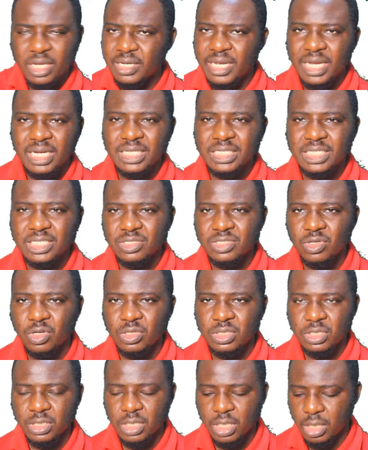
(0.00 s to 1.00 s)
then it is
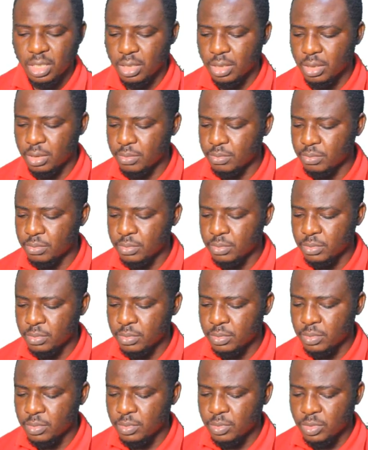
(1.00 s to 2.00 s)
not
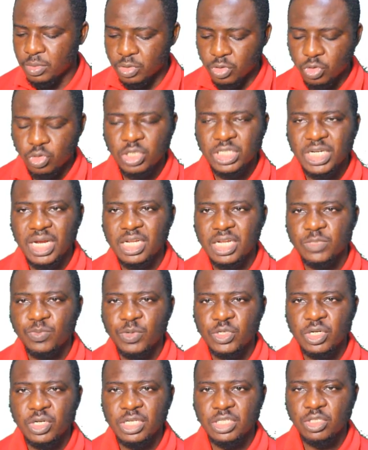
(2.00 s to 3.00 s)
such an
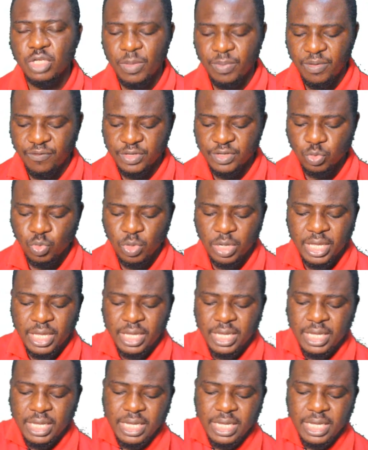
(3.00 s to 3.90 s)
expression is not a perfect square.